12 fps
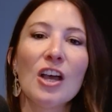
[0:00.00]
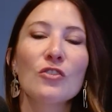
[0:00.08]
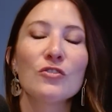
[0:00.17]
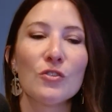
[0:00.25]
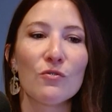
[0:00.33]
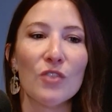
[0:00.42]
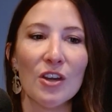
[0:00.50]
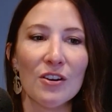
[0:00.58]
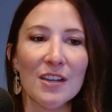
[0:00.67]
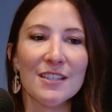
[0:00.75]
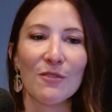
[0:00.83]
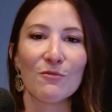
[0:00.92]
So there
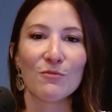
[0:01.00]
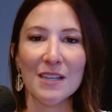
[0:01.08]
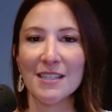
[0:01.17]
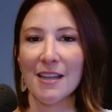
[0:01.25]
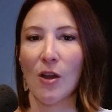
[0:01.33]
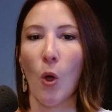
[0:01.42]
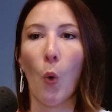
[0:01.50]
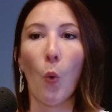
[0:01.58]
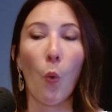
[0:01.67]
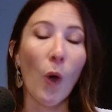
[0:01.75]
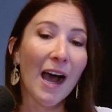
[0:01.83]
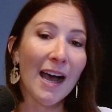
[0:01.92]
is a reason
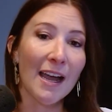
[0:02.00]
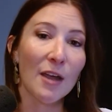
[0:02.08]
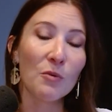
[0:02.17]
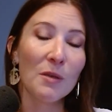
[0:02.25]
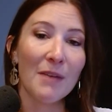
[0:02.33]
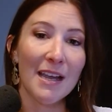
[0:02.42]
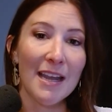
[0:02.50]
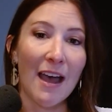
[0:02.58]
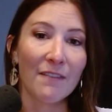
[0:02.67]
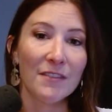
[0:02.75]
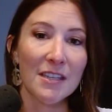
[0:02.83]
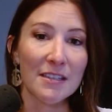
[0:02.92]
why we might
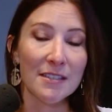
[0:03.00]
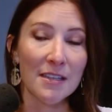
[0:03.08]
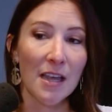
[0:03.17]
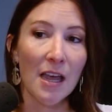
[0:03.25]
have these